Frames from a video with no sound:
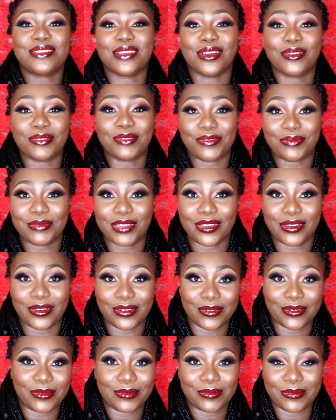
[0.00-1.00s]
done with my
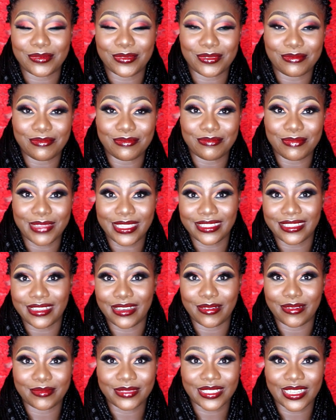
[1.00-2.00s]
whole
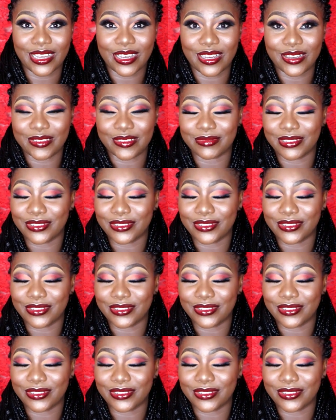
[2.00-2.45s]
makeup now.